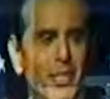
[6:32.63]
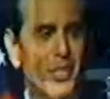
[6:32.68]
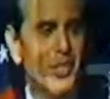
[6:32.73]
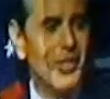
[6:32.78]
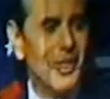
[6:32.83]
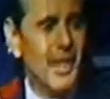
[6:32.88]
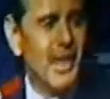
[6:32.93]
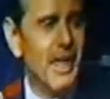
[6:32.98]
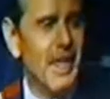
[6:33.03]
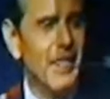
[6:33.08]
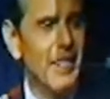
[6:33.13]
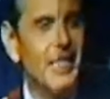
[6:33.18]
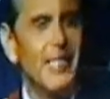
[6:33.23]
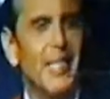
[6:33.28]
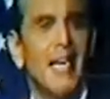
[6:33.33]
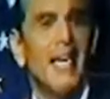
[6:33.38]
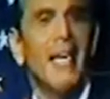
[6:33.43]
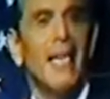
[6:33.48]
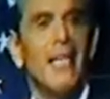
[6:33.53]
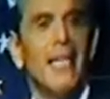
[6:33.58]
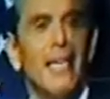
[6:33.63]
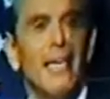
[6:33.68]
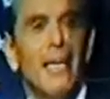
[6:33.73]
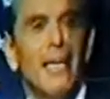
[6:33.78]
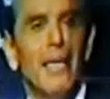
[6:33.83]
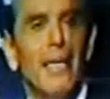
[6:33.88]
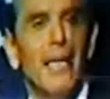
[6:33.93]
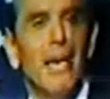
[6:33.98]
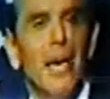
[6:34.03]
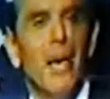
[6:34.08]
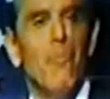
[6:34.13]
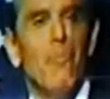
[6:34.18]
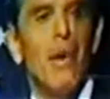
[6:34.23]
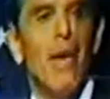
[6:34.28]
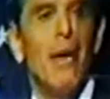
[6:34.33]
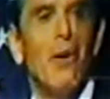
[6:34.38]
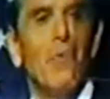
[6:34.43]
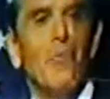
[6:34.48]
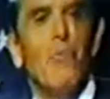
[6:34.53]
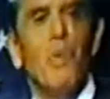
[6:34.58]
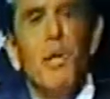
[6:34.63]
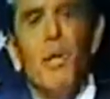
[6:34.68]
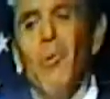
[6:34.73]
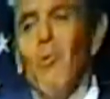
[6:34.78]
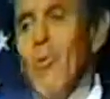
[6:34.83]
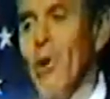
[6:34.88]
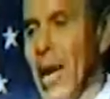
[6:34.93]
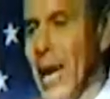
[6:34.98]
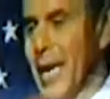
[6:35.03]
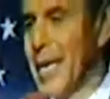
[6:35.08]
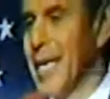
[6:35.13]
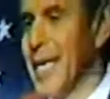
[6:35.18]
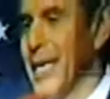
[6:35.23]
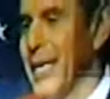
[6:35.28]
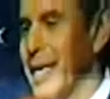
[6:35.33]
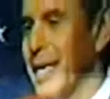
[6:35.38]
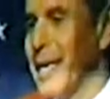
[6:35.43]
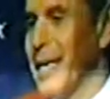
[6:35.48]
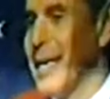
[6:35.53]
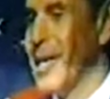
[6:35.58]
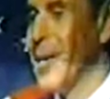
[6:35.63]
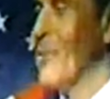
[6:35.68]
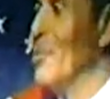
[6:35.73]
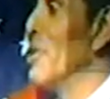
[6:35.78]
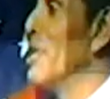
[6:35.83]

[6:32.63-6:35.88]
what the cynics said about Mayor Bradley